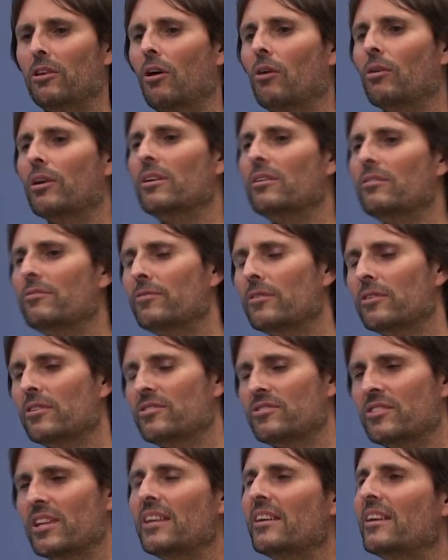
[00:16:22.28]
longing for,
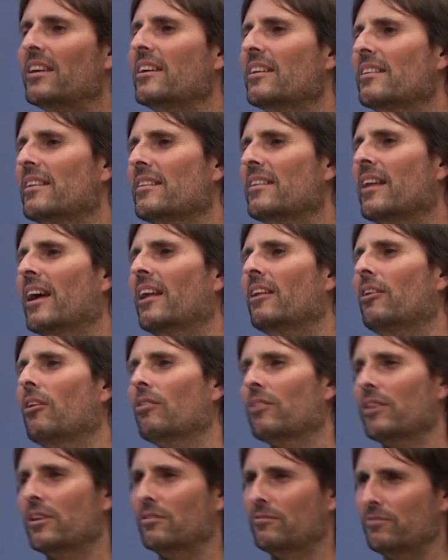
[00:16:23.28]
thinking that they're
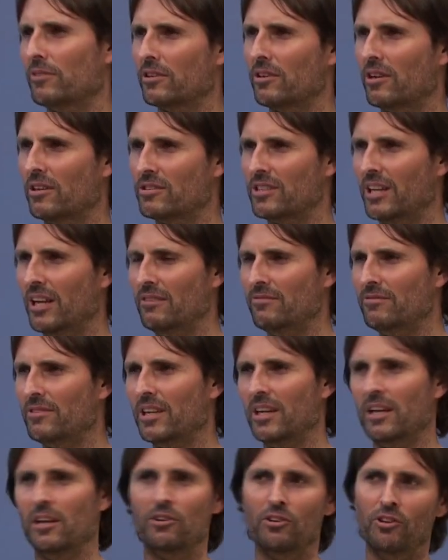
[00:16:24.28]
longing for God's love,
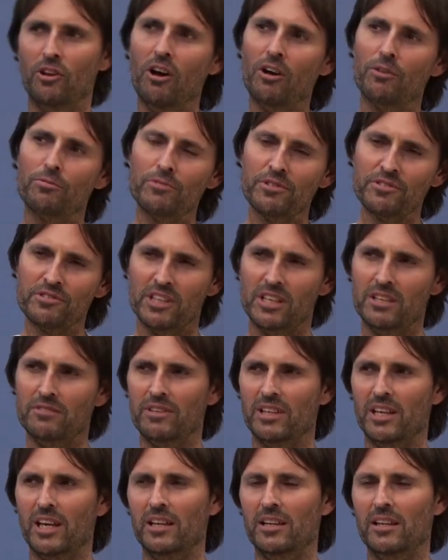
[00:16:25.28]
not
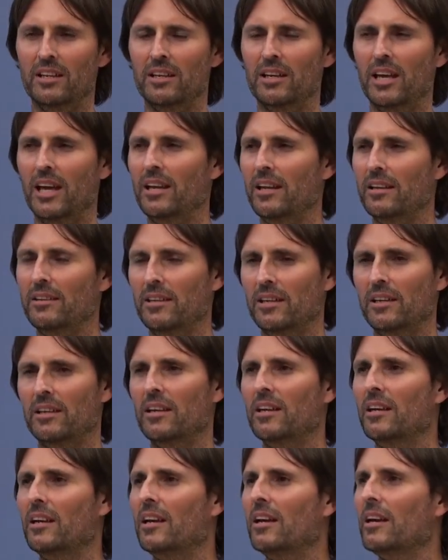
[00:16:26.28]
receiving
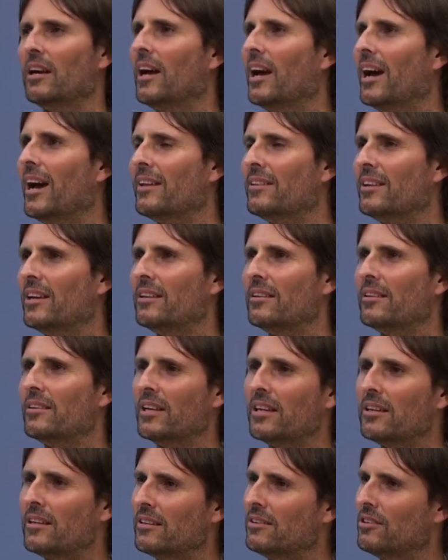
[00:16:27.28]
anything, and then
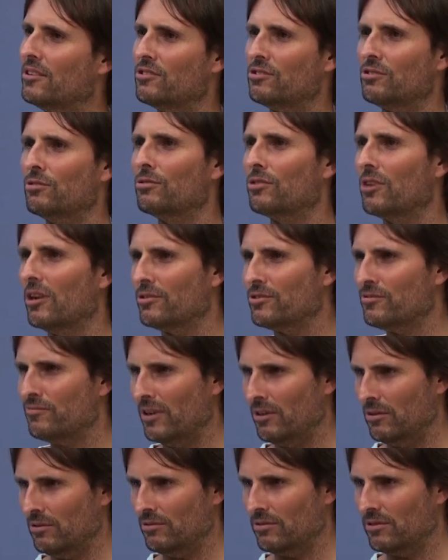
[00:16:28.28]
thinking that it's all God's
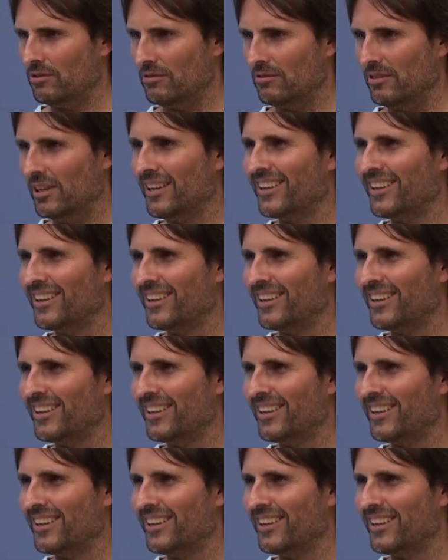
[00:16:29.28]
fault,